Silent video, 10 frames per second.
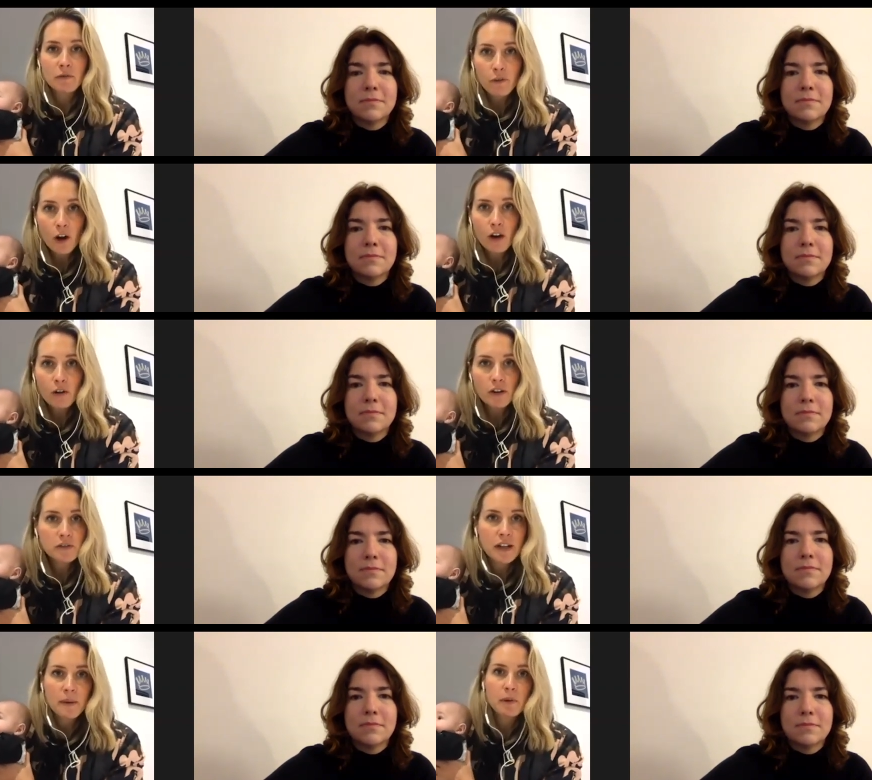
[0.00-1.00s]
Speaker 1: follow
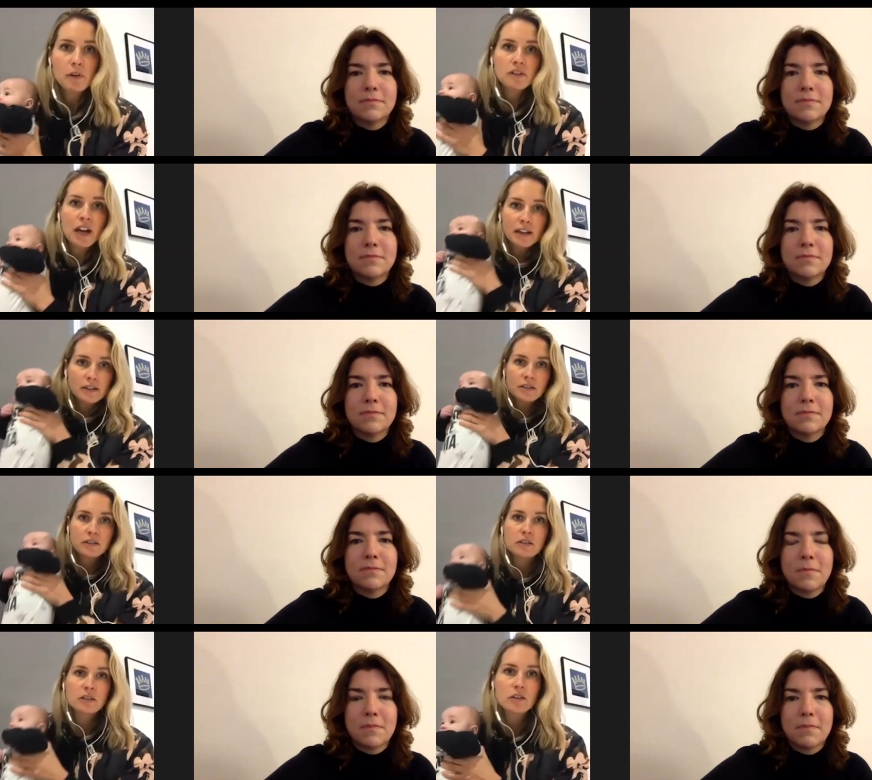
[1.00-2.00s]
loads of netballers and
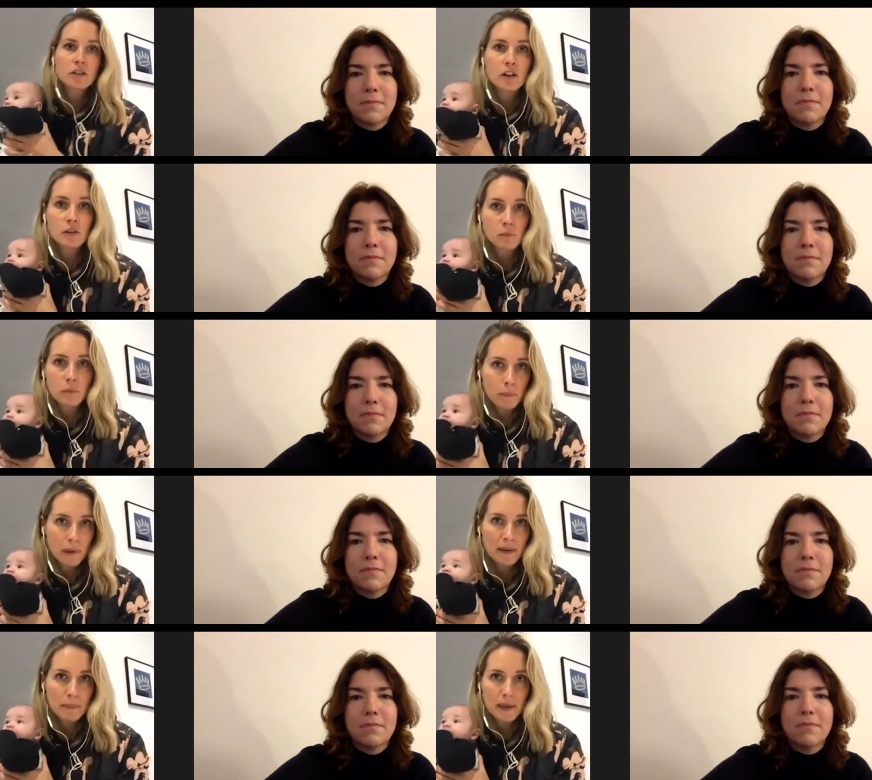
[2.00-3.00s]
look at what
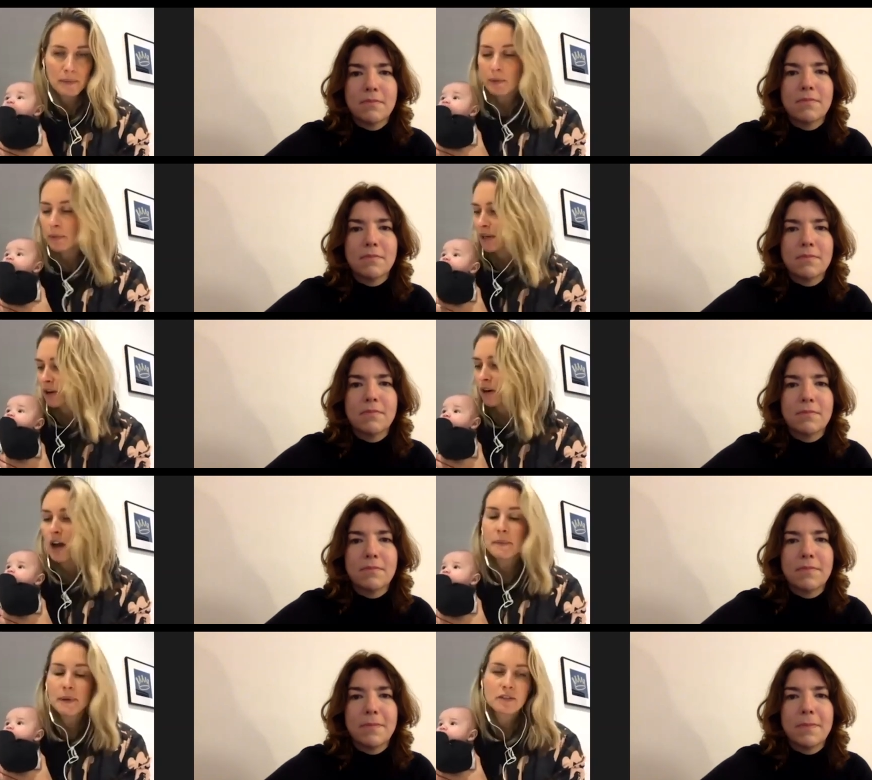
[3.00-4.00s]
people are putting
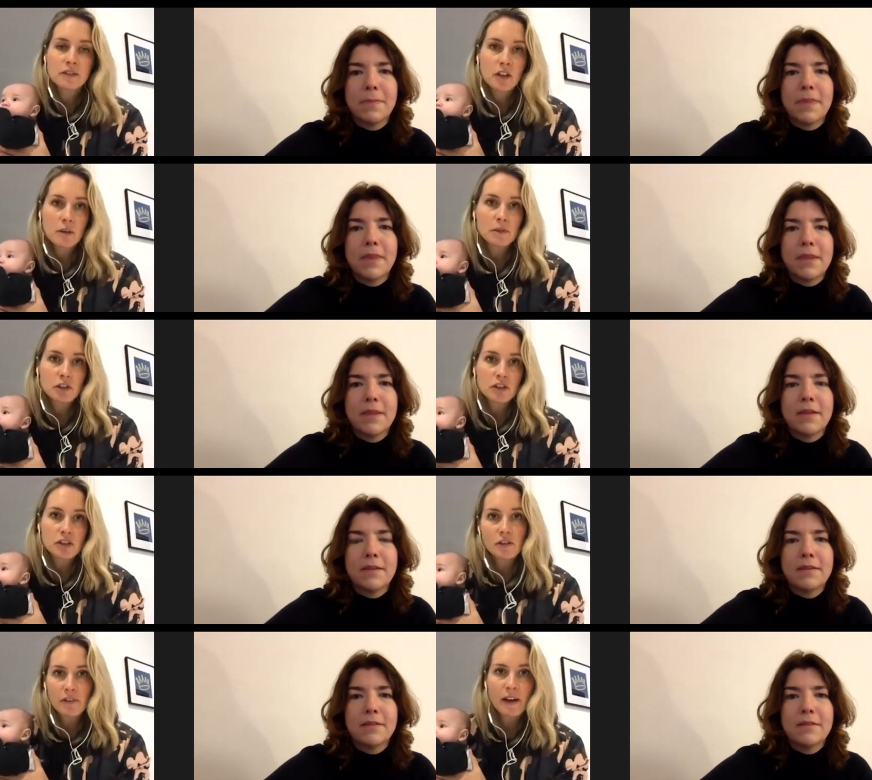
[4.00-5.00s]
online because there's so much good
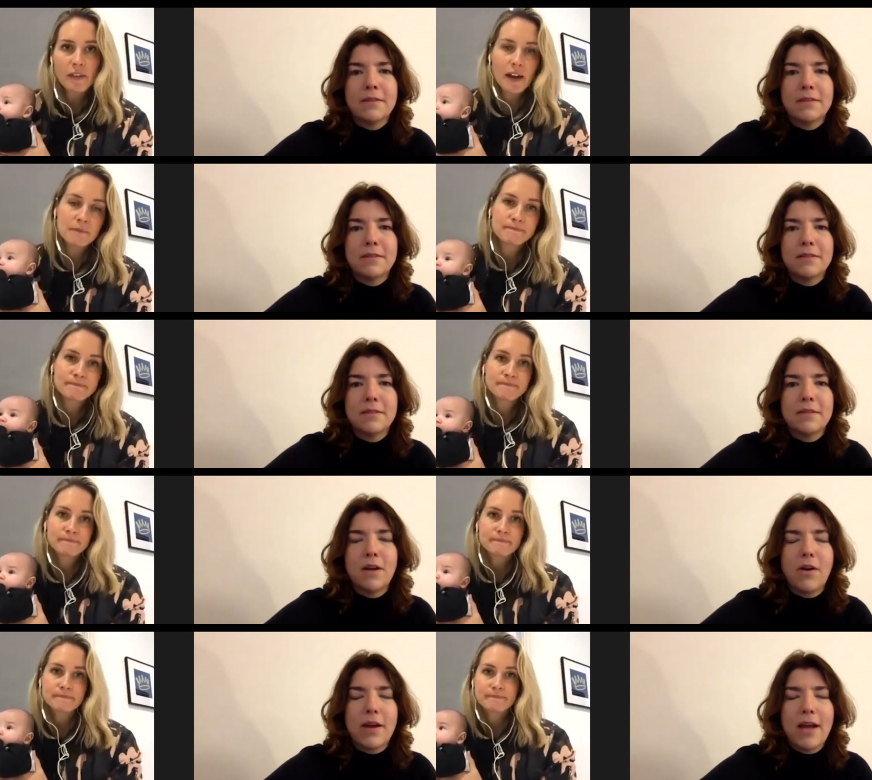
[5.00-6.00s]
stuff out there
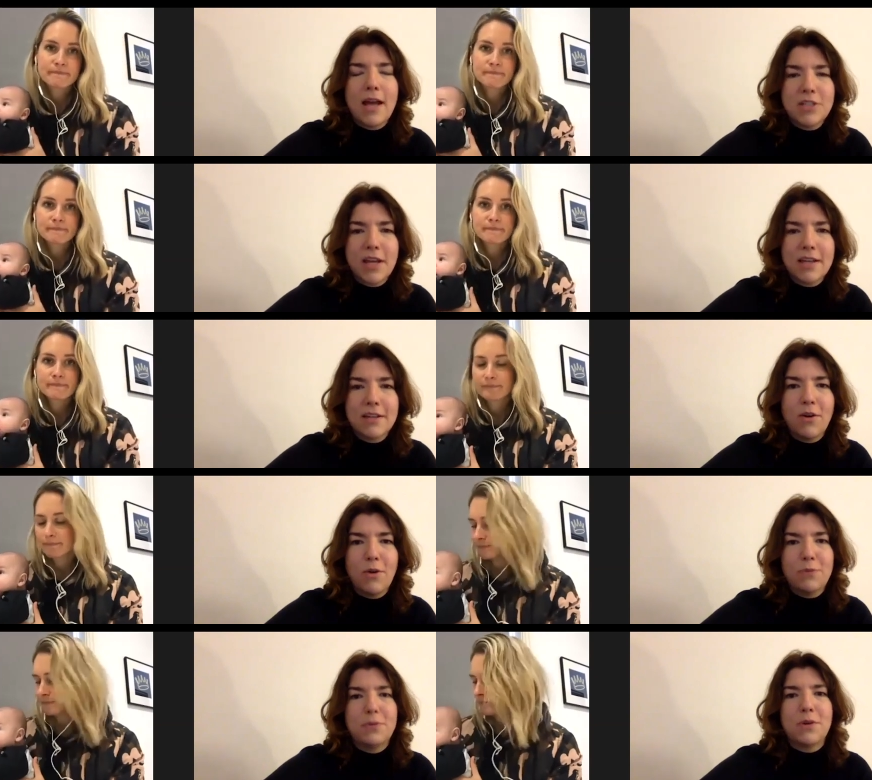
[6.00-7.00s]
Speaker 2: all right, hashtag
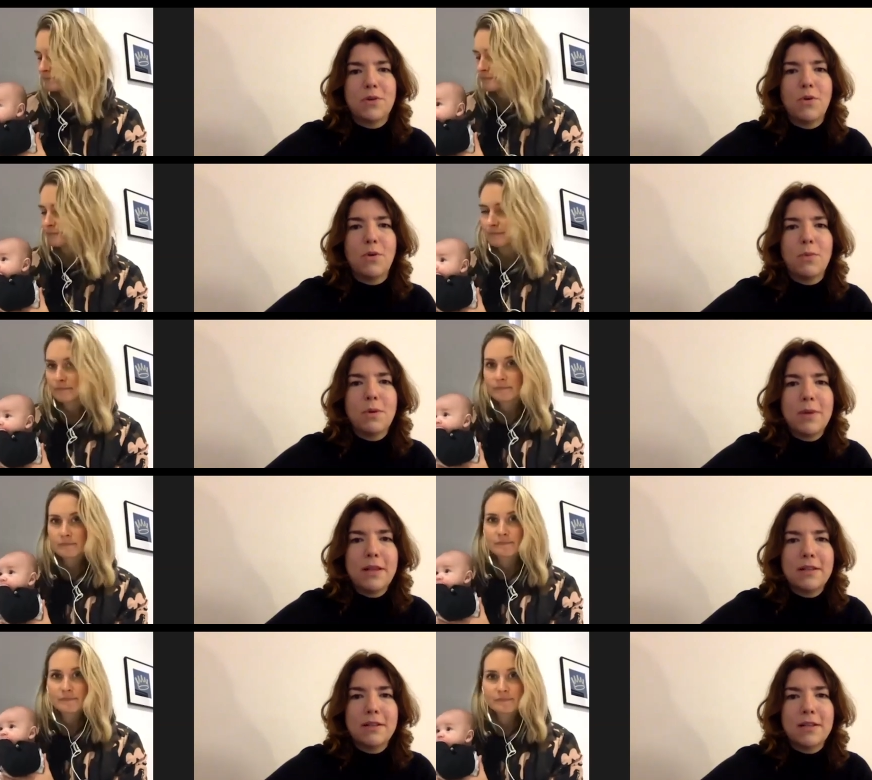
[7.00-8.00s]
off the court. We
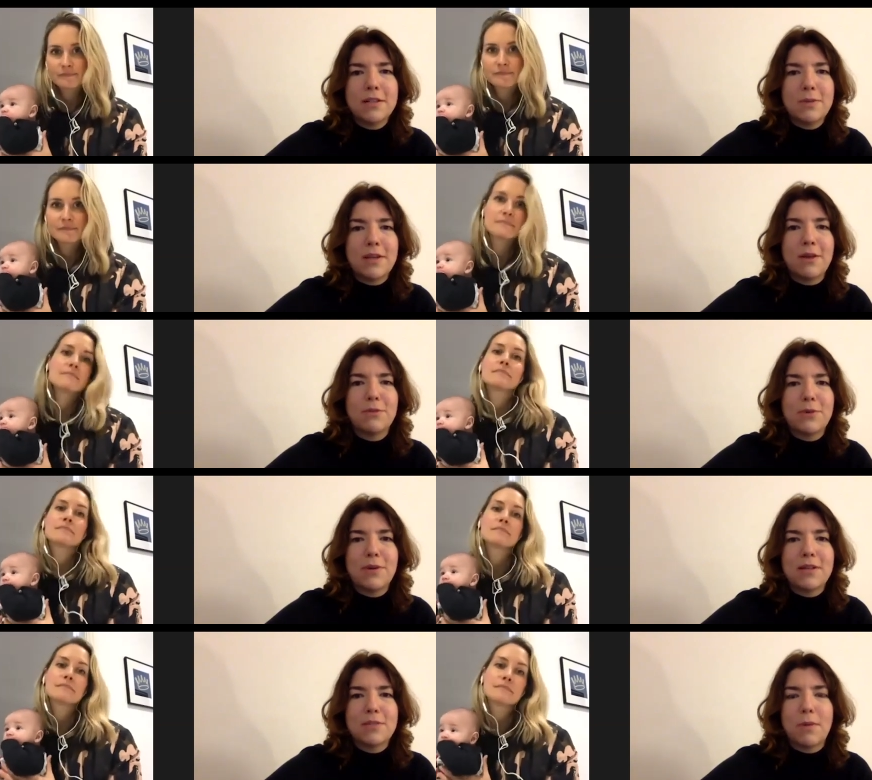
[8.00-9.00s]
will, as we go through
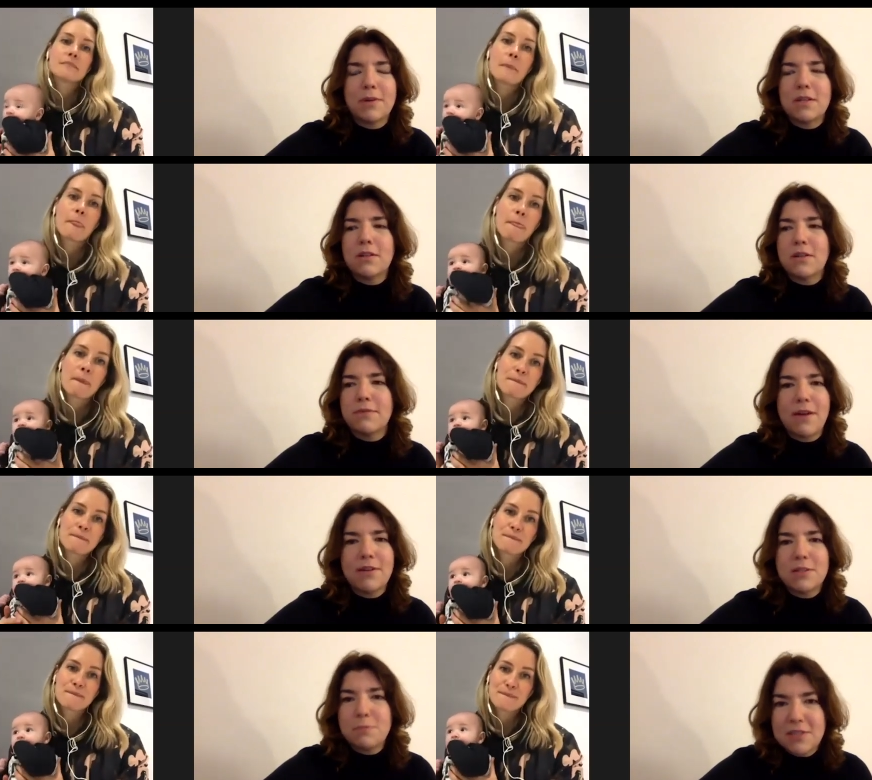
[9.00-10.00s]
it as well, we're going to look at
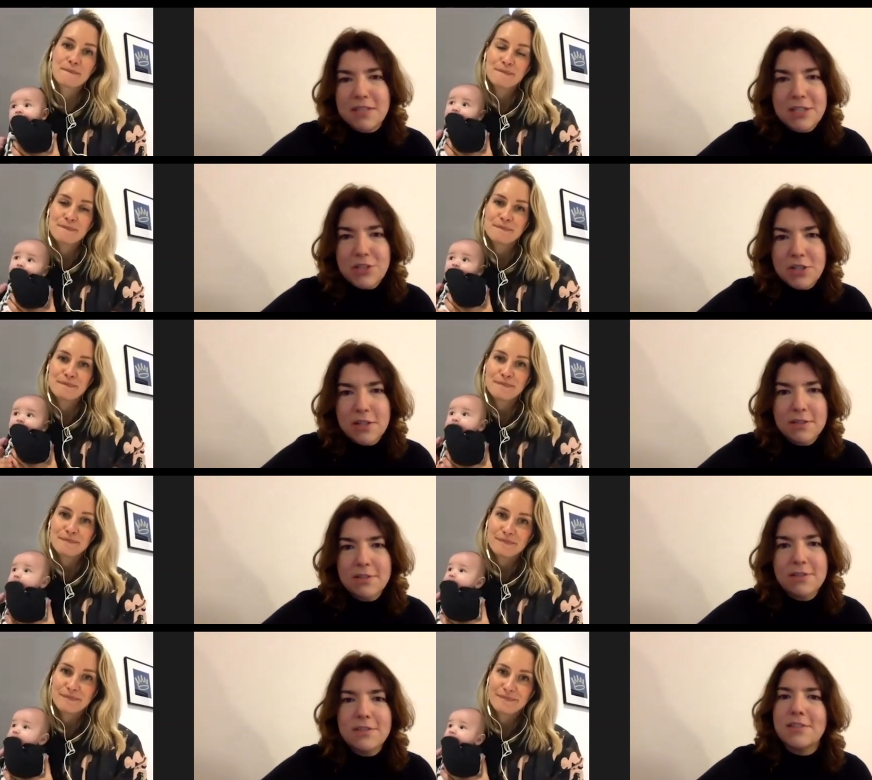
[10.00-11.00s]
various
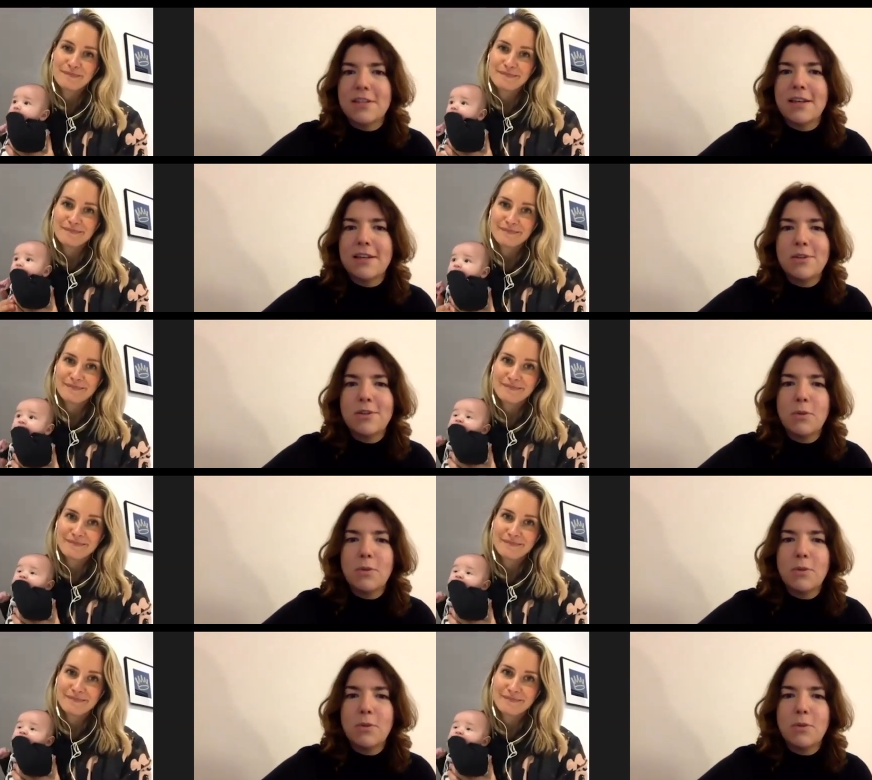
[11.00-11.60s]
positions. Uh, your